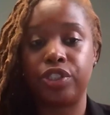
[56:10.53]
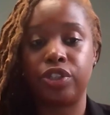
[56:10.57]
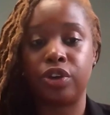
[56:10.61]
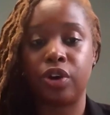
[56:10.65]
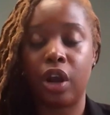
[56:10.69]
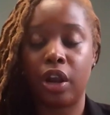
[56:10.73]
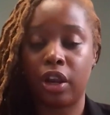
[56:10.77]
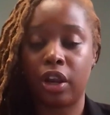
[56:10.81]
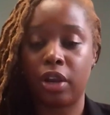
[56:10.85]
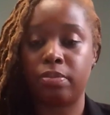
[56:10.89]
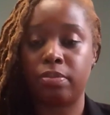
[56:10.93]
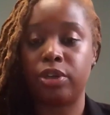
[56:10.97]
So
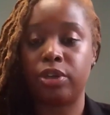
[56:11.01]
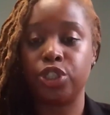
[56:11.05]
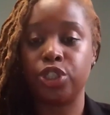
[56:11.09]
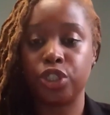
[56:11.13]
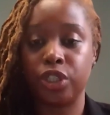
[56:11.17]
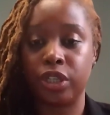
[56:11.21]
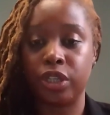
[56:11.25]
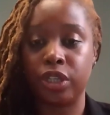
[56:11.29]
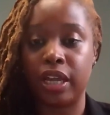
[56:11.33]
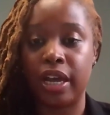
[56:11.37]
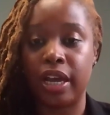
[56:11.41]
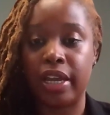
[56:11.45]
our
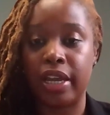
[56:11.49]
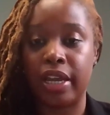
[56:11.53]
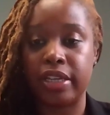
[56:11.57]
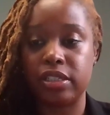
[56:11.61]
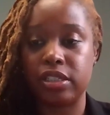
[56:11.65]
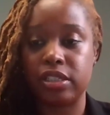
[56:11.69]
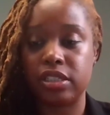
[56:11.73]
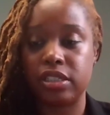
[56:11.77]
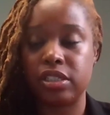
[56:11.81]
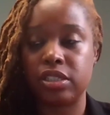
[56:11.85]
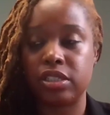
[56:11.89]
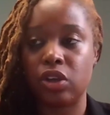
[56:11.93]
Commercial
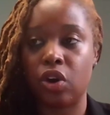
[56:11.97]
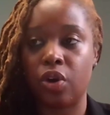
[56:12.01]
Alliance is